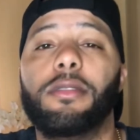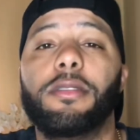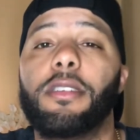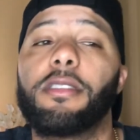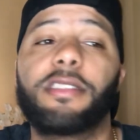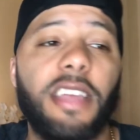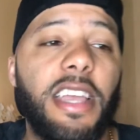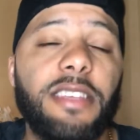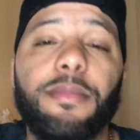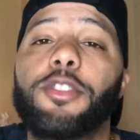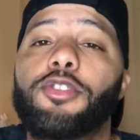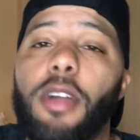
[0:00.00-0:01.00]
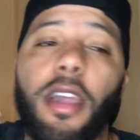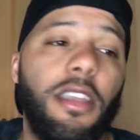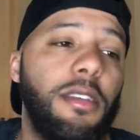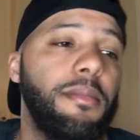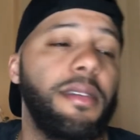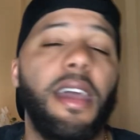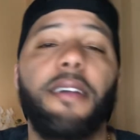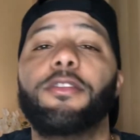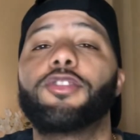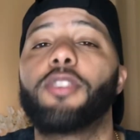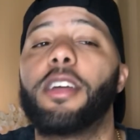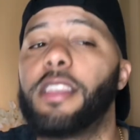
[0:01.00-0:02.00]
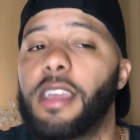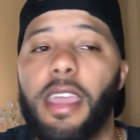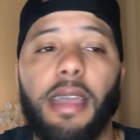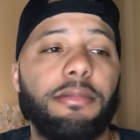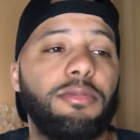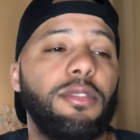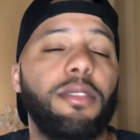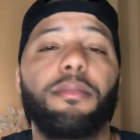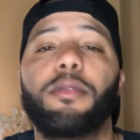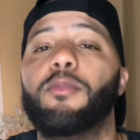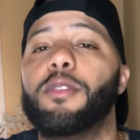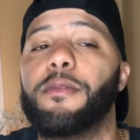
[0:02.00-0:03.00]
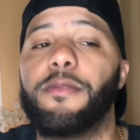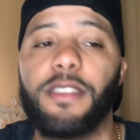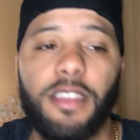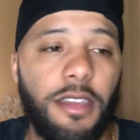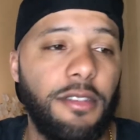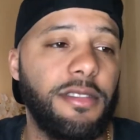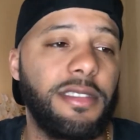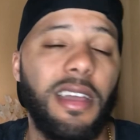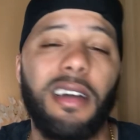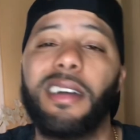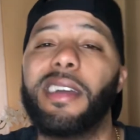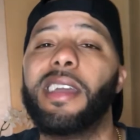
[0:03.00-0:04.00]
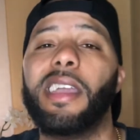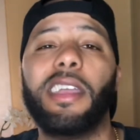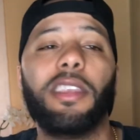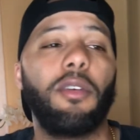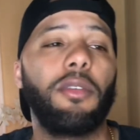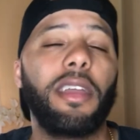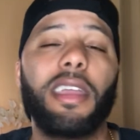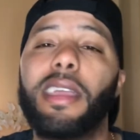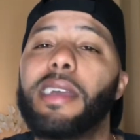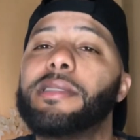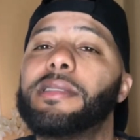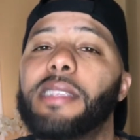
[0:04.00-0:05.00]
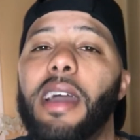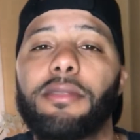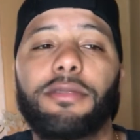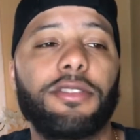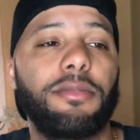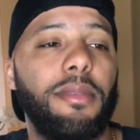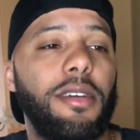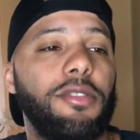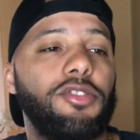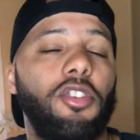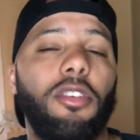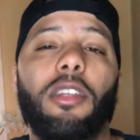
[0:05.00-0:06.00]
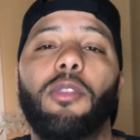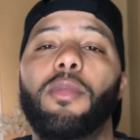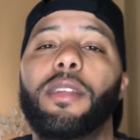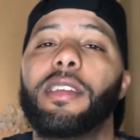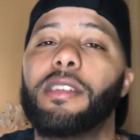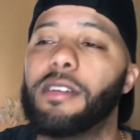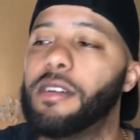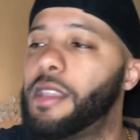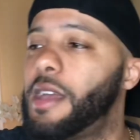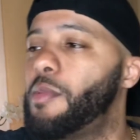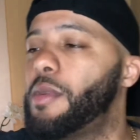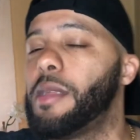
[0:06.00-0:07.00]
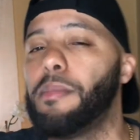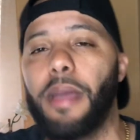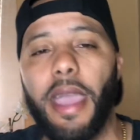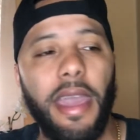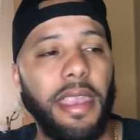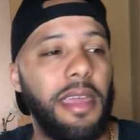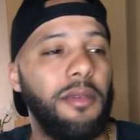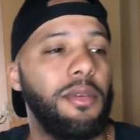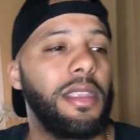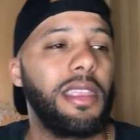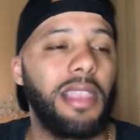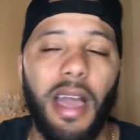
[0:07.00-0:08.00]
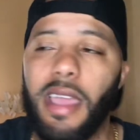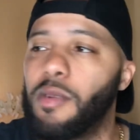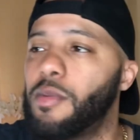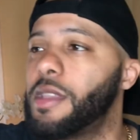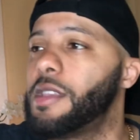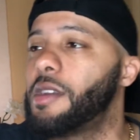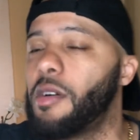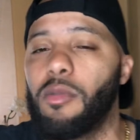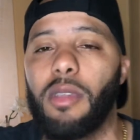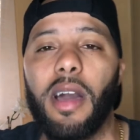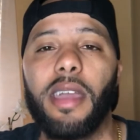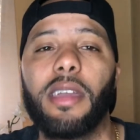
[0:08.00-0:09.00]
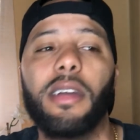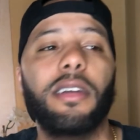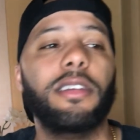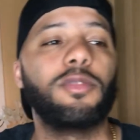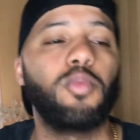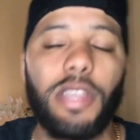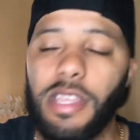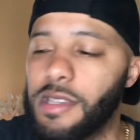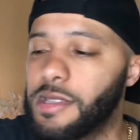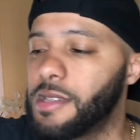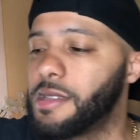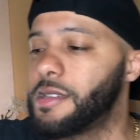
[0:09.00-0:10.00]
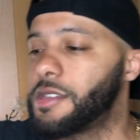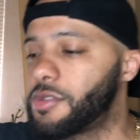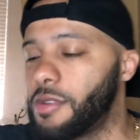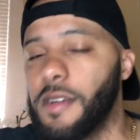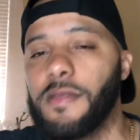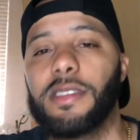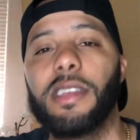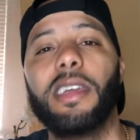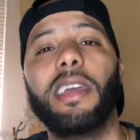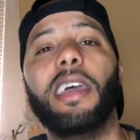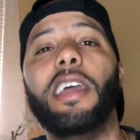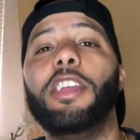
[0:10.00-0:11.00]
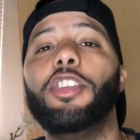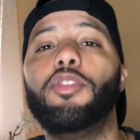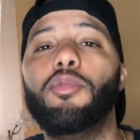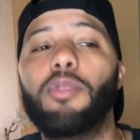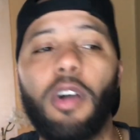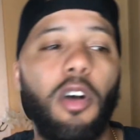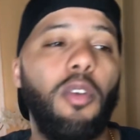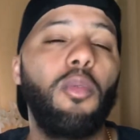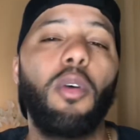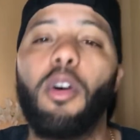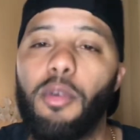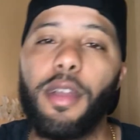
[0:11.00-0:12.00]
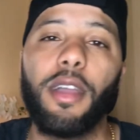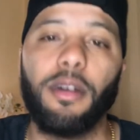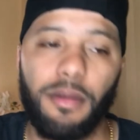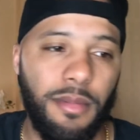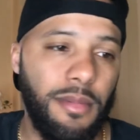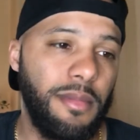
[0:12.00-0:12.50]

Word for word: Derrick James been training them, been having training camps with them, been with them for years now. He know the ins and outs of Jermell Charlo, what he good at, what he bad at, what he like, what he don't like, his weaknesses, his strengths. And you don't want him